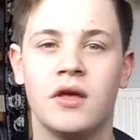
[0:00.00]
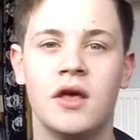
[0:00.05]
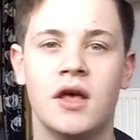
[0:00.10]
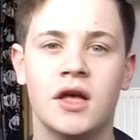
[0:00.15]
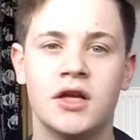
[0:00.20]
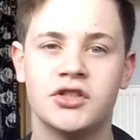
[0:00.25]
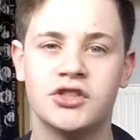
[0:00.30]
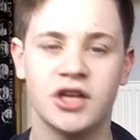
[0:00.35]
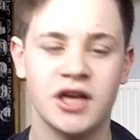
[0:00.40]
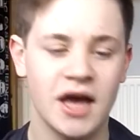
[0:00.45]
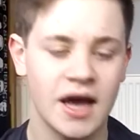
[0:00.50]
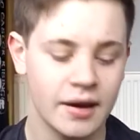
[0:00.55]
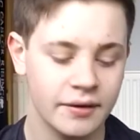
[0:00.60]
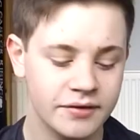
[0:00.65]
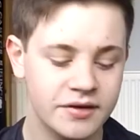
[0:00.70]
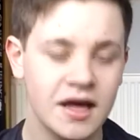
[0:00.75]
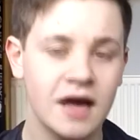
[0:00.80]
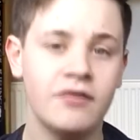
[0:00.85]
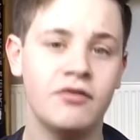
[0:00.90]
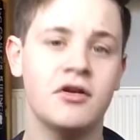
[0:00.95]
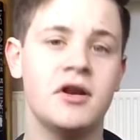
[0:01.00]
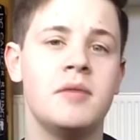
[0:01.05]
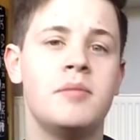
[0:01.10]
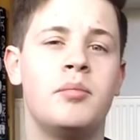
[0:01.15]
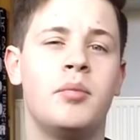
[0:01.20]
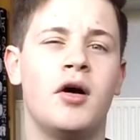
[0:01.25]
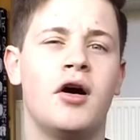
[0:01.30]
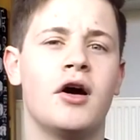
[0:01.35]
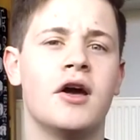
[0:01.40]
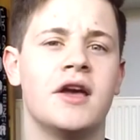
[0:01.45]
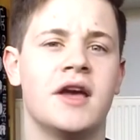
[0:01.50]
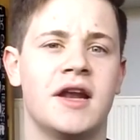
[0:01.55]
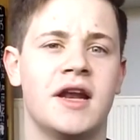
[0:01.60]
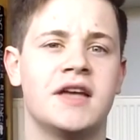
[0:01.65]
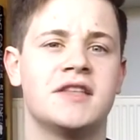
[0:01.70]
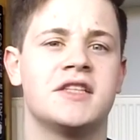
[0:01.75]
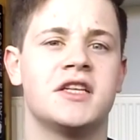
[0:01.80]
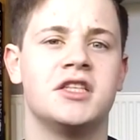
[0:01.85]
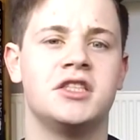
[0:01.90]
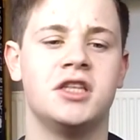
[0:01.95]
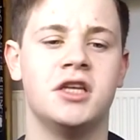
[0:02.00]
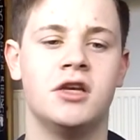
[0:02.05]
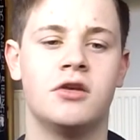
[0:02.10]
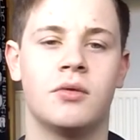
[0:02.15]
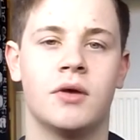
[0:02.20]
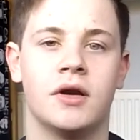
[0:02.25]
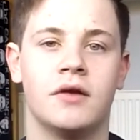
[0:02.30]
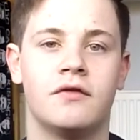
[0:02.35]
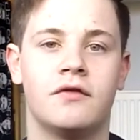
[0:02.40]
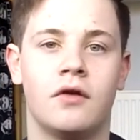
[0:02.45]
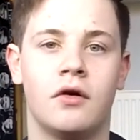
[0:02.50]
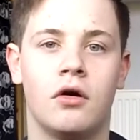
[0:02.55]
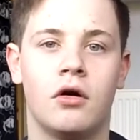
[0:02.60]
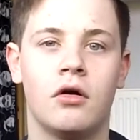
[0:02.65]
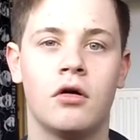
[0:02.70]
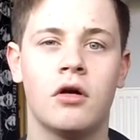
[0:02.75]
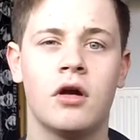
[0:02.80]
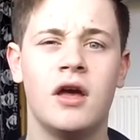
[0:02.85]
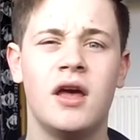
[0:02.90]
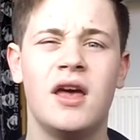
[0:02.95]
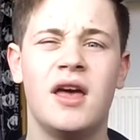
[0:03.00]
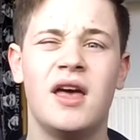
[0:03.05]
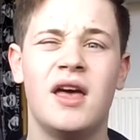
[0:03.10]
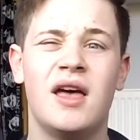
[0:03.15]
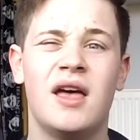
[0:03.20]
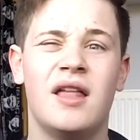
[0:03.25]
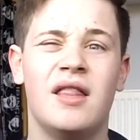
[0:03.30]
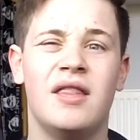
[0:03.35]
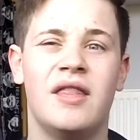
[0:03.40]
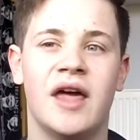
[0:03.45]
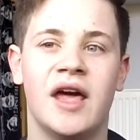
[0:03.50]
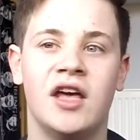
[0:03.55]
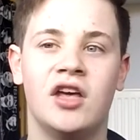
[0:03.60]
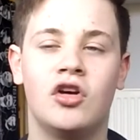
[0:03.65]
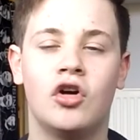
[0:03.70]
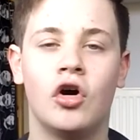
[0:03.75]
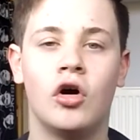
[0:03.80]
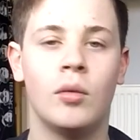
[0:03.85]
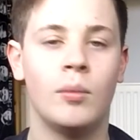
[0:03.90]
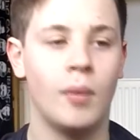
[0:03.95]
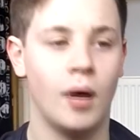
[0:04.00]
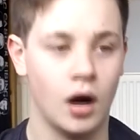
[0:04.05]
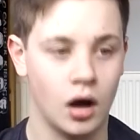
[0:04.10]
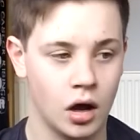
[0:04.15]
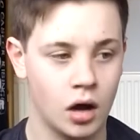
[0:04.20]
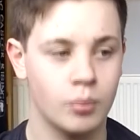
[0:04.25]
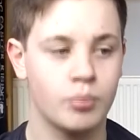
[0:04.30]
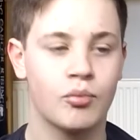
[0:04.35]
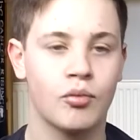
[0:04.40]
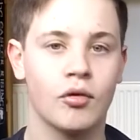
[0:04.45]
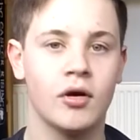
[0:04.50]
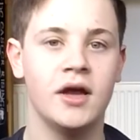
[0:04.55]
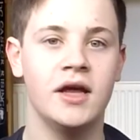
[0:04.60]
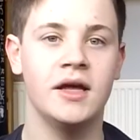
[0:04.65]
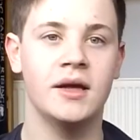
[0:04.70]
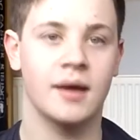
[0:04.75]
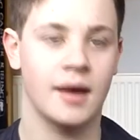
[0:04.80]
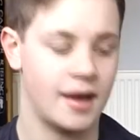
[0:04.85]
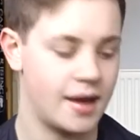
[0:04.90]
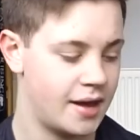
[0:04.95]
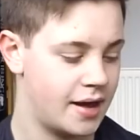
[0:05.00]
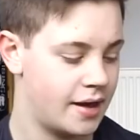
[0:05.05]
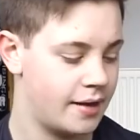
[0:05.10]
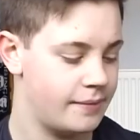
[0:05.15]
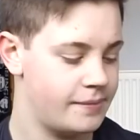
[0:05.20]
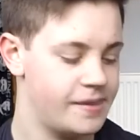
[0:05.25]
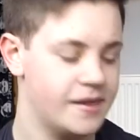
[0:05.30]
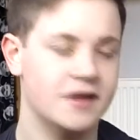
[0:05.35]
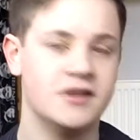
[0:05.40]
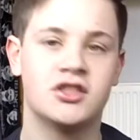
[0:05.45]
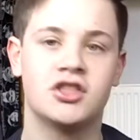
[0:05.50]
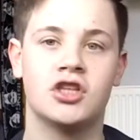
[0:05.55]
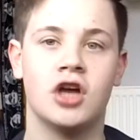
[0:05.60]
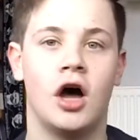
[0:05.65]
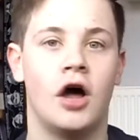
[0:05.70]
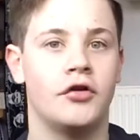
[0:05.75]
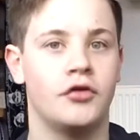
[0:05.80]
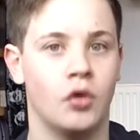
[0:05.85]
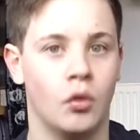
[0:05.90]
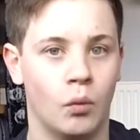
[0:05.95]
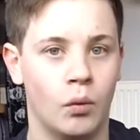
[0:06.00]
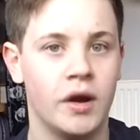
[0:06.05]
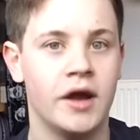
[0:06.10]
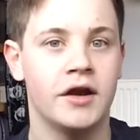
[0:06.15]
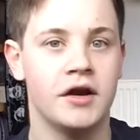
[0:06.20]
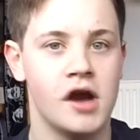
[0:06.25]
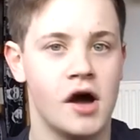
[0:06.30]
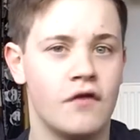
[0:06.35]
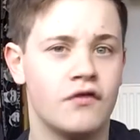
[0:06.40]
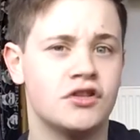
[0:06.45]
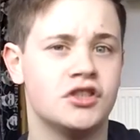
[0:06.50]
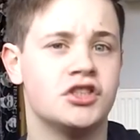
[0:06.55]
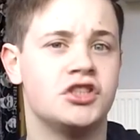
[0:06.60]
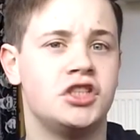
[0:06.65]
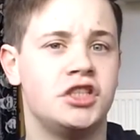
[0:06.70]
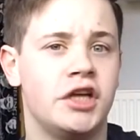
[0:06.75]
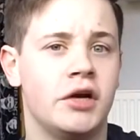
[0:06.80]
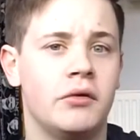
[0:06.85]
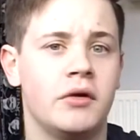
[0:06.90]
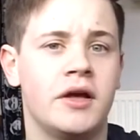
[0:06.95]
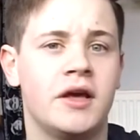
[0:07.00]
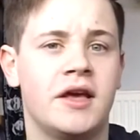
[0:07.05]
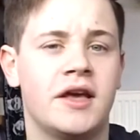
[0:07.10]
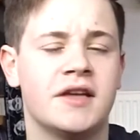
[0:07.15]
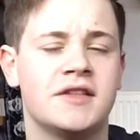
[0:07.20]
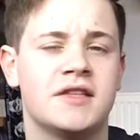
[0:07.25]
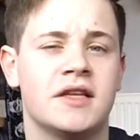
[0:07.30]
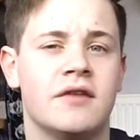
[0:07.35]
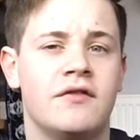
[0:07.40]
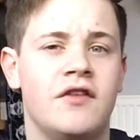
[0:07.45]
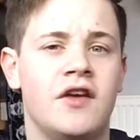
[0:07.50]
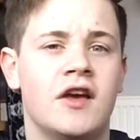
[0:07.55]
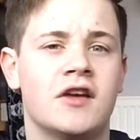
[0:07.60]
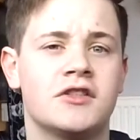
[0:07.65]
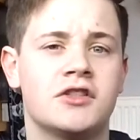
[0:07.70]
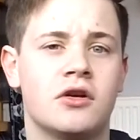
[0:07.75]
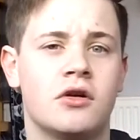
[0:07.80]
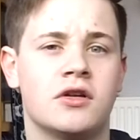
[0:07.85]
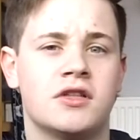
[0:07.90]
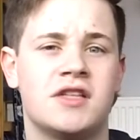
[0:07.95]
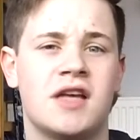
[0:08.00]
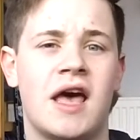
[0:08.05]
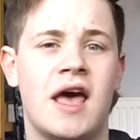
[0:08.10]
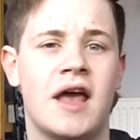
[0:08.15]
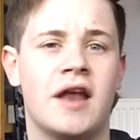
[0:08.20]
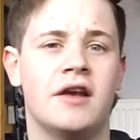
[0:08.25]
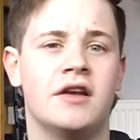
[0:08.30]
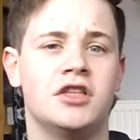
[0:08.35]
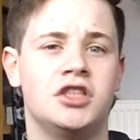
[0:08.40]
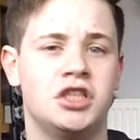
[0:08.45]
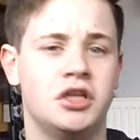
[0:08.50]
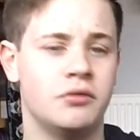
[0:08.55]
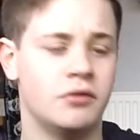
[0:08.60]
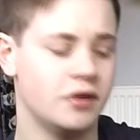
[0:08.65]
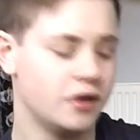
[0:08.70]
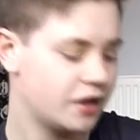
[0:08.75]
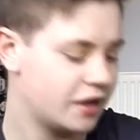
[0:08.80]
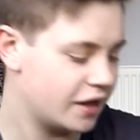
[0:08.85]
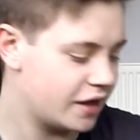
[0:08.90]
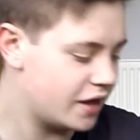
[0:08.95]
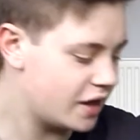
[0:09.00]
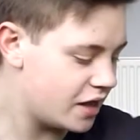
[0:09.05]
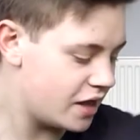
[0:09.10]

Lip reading: So yeah, definitely buy an SSG-24. They come all pre-installed with Novage's tuning kit, so the VSR 10 tuning kit.